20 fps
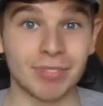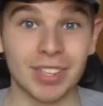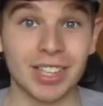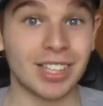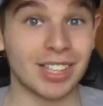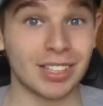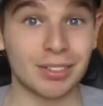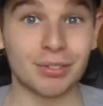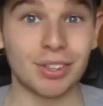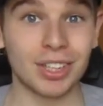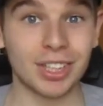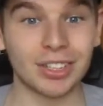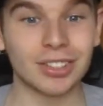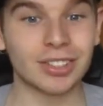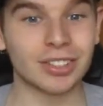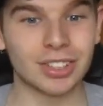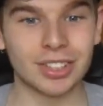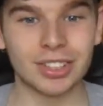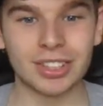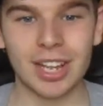It is really
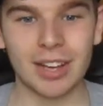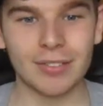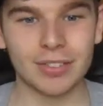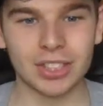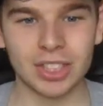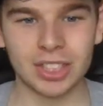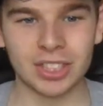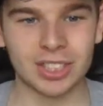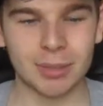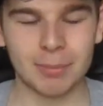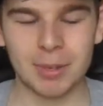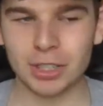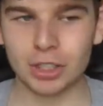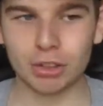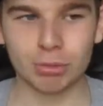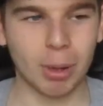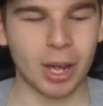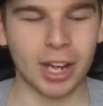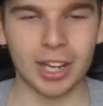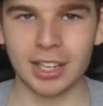good to see. Ever since
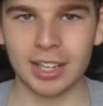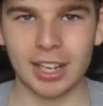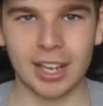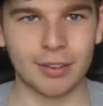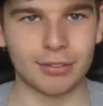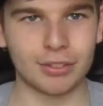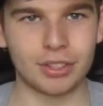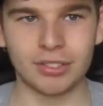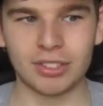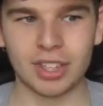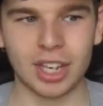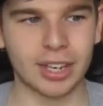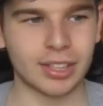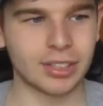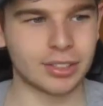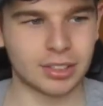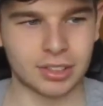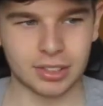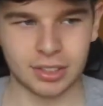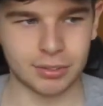Dimitri Payet left, you
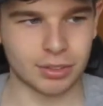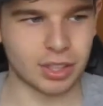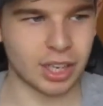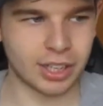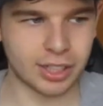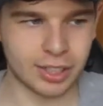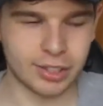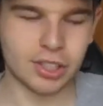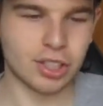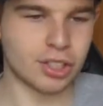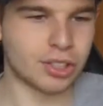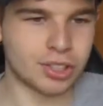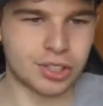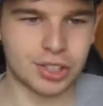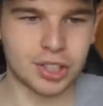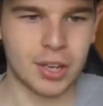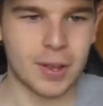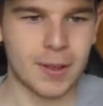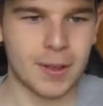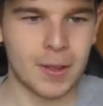guys have kind of just